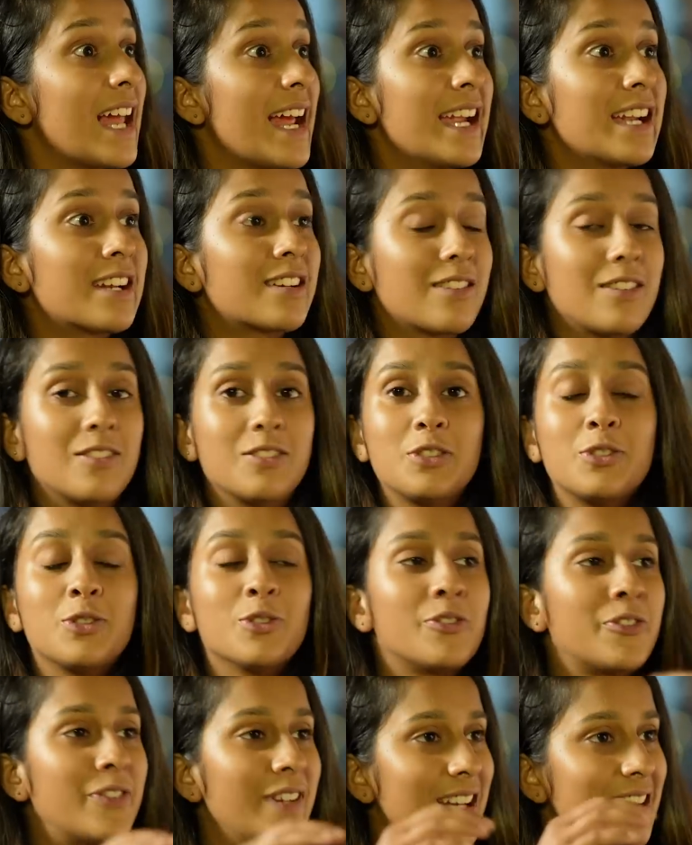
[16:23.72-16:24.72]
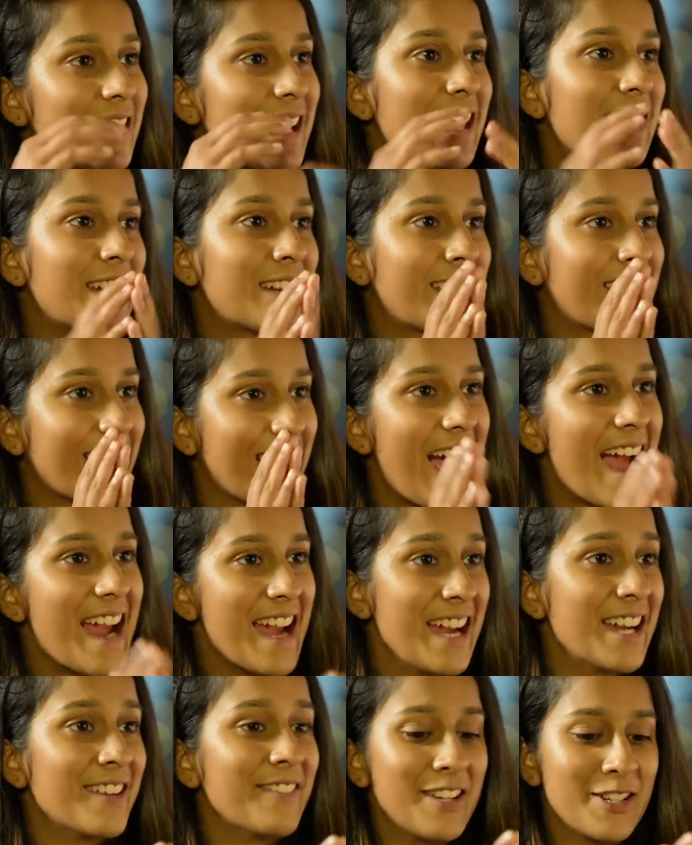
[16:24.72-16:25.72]
like, finally. You feel like
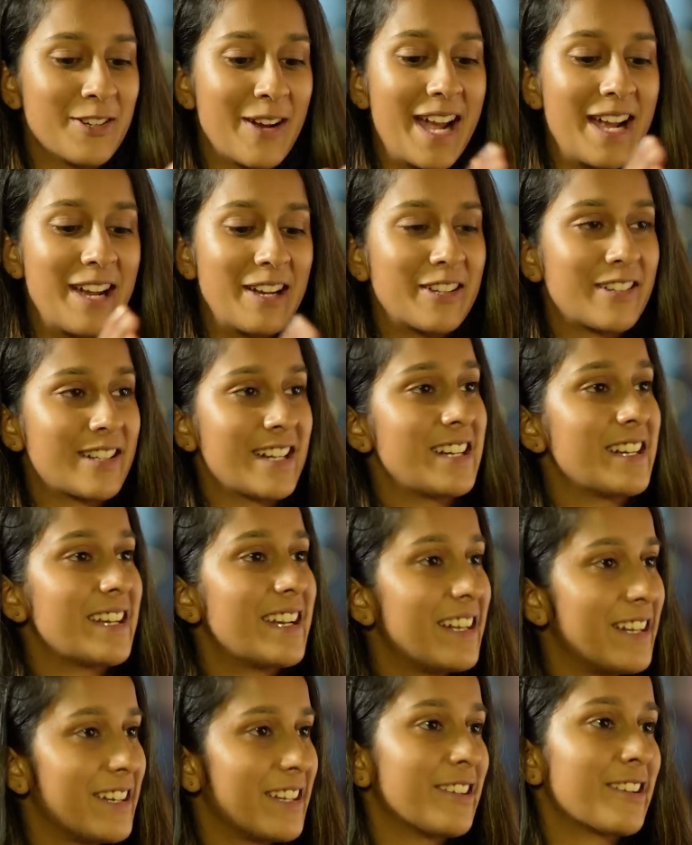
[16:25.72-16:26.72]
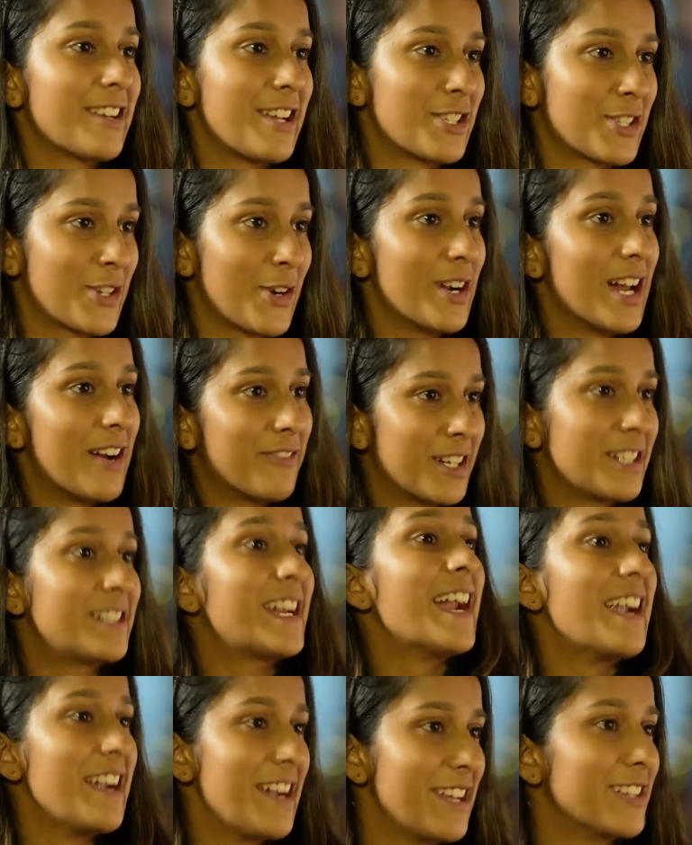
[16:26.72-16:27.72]
crying when you enter an Indian restaurant after
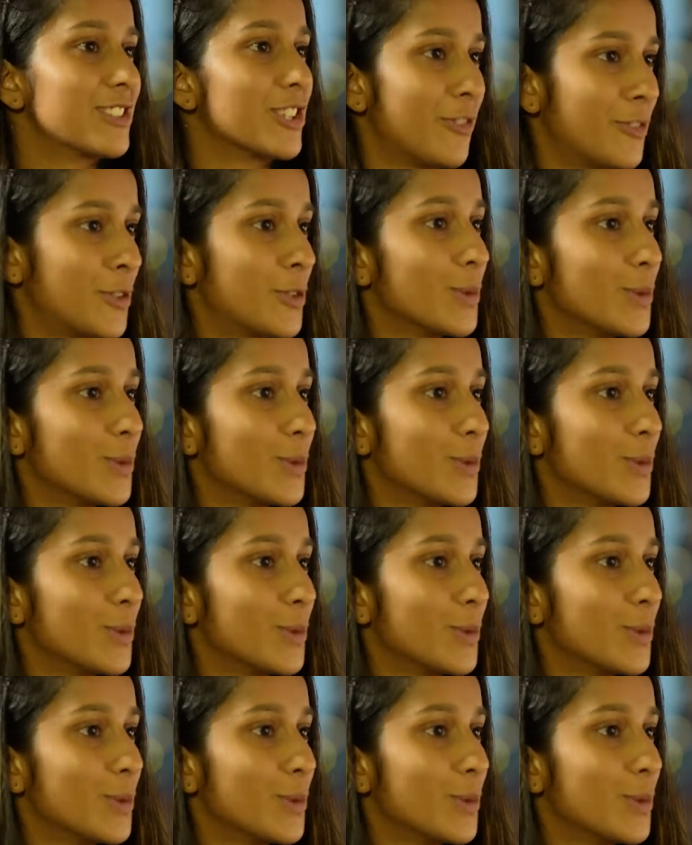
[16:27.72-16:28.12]
ten days of